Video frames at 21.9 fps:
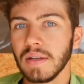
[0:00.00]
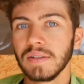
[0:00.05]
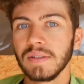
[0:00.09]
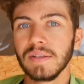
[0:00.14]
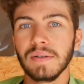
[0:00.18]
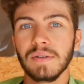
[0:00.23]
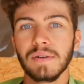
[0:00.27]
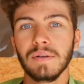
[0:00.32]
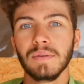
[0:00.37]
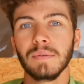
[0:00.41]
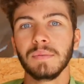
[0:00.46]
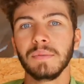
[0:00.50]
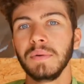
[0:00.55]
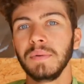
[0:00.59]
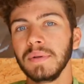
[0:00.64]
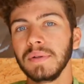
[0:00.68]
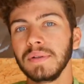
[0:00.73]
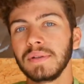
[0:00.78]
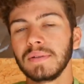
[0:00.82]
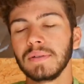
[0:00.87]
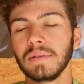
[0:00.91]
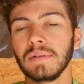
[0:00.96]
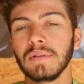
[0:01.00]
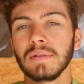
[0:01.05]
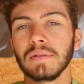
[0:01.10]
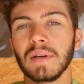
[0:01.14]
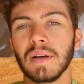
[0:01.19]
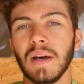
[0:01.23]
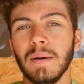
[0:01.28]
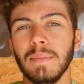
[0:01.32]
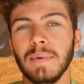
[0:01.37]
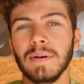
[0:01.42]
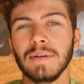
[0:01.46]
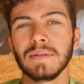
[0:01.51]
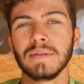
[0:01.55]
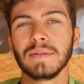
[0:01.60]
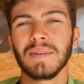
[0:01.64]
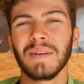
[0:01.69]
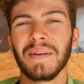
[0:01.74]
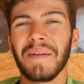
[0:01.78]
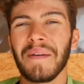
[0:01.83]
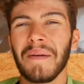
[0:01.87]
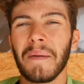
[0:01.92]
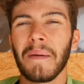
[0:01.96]
So, we will talk about
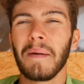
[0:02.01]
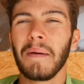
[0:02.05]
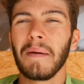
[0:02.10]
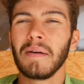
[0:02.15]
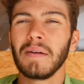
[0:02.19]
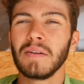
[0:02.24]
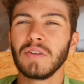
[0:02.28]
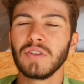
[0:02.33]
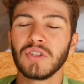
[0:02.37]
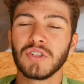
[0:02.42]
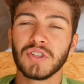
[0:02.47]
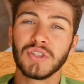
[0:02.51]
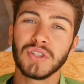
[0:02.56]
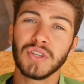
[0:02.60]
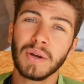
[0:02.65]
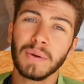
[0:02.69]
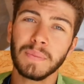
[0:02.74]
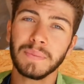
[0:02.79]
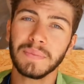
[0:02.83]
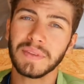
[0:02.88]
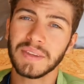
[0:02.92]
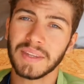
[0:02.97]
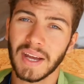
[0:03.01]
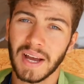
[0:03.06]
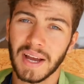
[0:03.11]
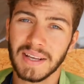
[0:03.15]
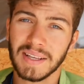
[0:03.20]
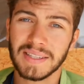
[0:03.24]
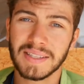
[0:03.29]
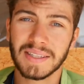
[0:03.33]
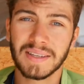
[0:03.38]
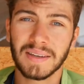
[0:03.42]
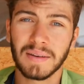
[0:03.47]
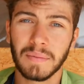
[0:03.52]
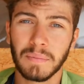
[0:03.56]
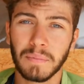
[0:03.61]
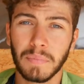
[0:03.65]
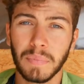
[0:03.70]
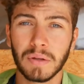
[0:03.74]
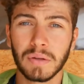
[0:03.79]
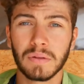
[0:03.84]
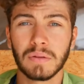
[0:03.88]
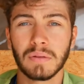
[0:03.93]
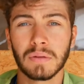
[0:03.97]
some tasks,
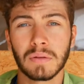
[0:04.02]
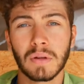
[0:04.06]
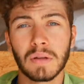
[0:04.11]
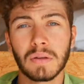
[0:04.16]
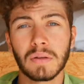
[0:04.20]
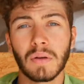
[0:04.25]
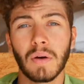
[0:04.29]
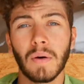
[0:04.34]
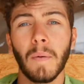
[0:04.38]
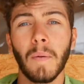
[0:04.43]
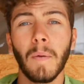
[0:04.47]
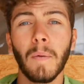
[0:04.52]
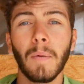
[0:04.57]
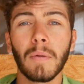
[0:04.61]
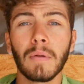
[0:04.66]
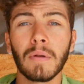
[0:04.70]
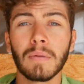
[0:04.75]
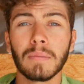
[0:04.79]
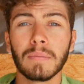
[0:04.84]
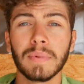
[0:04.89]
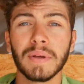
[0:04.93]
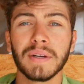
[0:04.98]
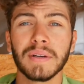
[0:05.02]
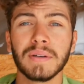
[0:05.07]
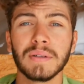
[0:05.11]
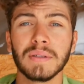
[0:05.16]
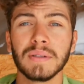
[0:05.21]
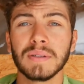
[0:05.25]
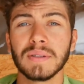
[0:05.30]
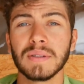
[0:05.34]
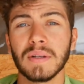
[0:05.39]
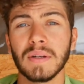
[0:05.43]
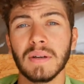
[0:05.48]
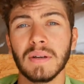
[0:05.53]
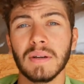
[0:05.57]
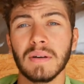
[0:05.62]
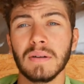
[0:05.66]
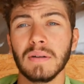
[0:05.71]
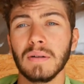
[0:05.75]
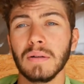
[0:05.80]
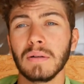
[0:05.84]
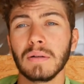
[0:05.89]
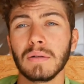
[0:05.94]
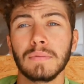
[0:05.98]
but not all, because
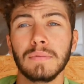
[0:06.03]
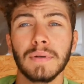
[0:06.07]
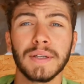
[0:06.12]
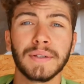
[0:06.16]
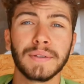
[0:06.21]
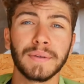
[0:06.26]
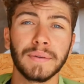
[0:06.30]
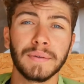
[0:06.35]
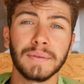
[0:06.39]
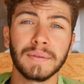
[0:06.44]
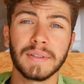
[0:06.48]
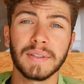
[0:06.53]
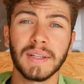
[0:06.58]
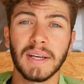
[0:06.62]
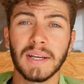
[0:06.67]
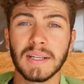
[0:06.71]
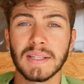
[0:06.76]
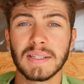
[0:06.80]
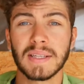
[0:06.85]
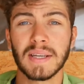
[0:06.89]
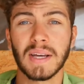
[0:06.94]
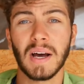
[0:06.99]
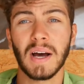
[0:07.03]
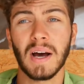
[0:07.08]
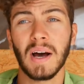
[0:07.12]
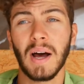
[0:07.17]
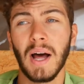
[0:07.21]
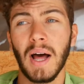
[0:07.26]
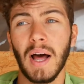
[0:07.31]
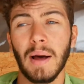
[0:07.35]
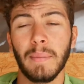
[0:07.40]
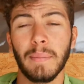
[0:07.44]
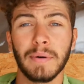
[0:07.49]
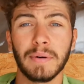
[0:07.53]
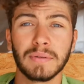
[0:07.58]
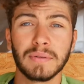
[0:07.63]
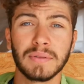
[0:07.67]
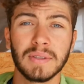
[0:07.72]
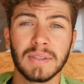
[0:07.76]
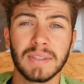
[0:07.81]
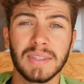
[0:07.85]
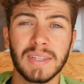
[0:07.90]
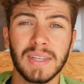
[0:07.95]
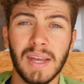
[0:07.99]
all quick turn tasks are
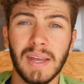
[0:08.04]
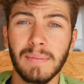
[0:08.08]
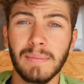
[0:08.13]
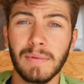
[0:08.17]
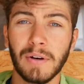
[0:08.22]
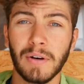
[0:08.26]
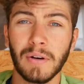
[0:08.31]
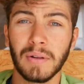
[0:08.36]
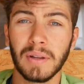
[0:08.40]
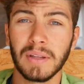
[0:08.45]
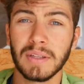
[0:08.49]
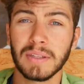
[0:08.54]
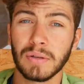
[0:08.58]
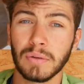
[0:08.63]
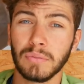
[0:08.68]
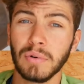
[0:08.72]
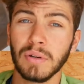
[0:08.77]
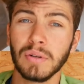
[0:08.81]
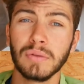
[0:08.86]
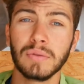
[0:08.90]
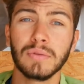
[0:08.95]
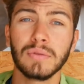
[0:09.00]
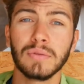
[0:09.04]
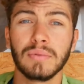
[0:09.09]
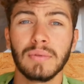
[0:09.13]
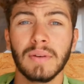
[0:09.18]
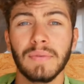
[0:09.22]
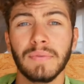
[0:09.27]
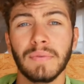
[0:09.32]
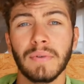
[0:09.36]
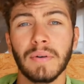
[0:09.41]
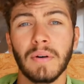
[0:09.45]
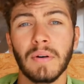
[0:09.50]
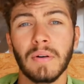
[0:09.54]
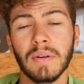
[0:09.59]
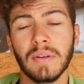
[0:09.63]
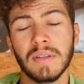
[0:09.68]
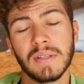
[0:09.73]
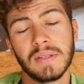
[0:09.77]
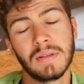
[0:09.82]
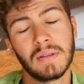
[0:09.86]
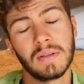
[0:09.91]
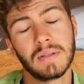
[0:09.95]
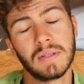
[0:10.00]
about the same. Only the 1, 2, 3, 4
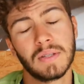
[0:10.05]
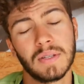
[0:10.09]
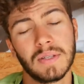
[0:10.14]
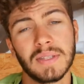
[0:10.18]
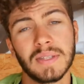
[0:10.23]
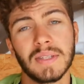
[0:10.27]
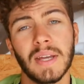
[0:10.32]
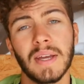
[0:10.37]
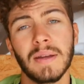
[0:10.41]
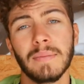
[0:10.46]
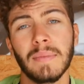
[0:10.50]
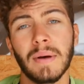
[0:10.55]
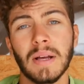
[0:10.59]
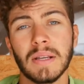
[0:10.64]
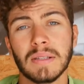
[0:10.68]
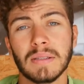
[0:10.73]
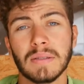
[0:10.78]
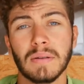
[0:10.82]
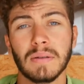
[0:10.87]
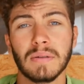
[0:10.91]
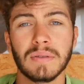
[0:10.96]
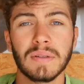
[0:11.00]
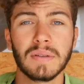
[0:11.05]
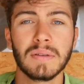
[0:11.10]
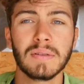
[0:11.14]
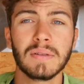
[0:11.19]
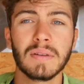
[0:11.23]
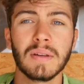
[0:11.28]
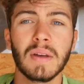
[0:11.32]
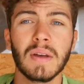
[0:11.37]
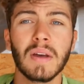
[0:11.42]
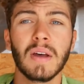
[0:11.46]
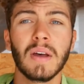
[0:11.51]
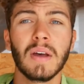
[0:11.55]
is not the same as others,